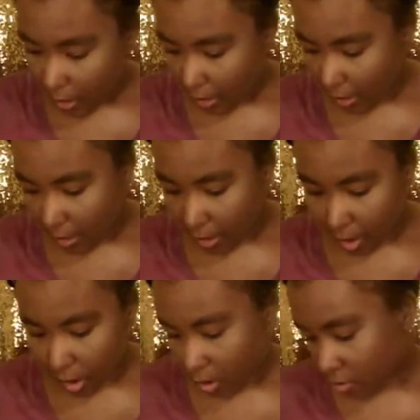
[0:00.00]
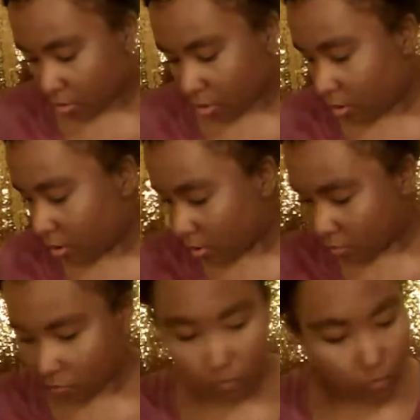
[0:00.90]
and
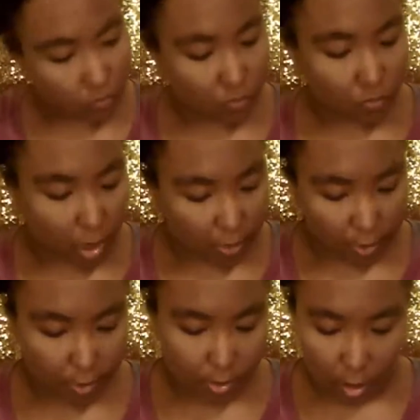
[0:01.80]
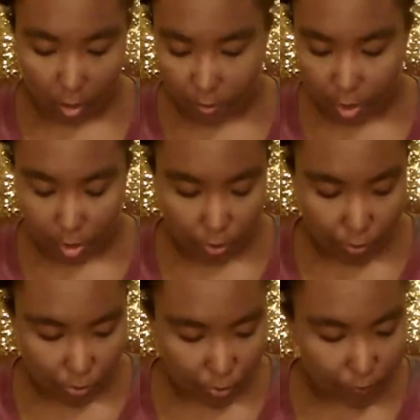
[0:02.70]
I think that's all I really
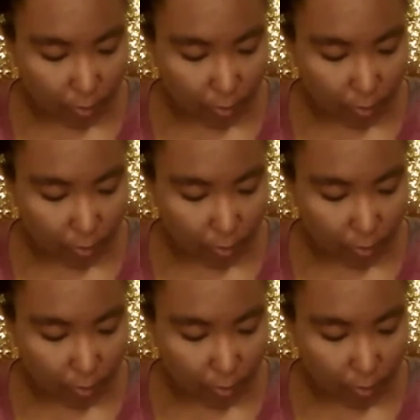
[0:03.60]
used.